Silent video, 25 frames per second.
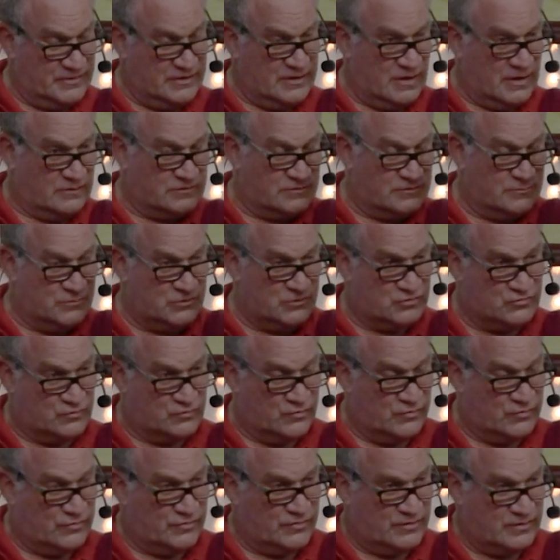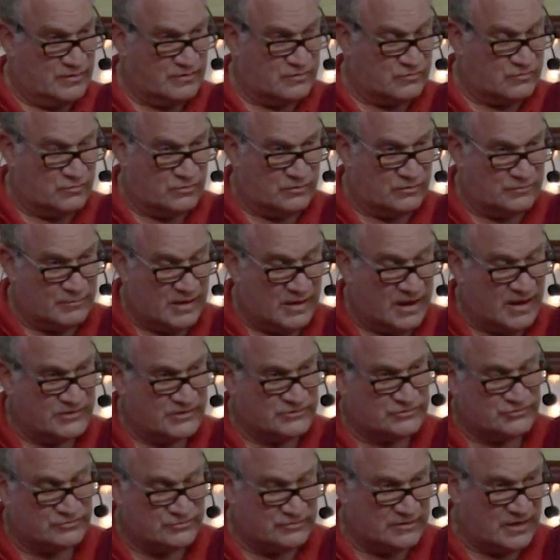the ultimate truth, is called
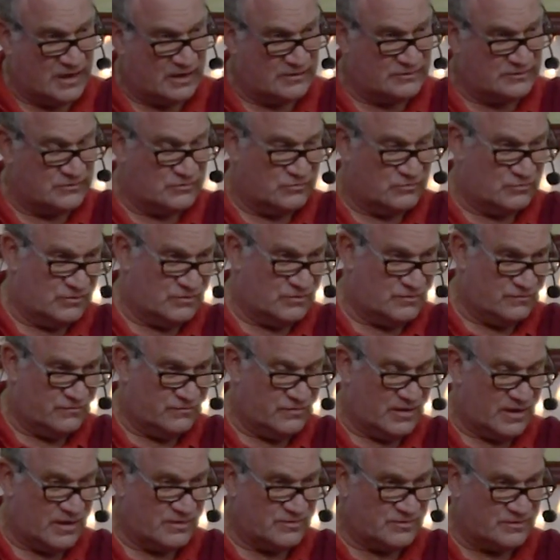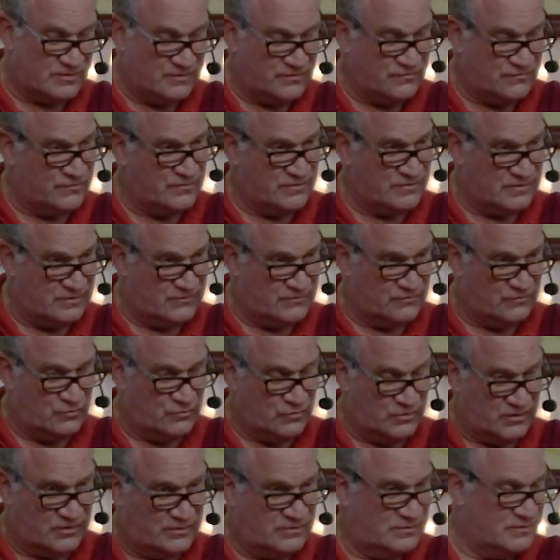Mahashunyata, or the vast infinite
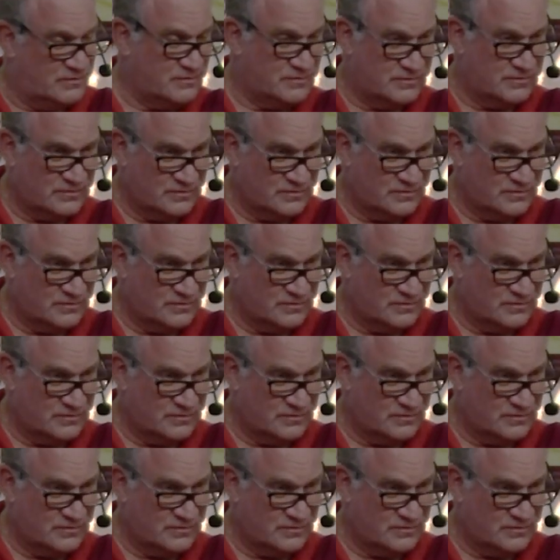void.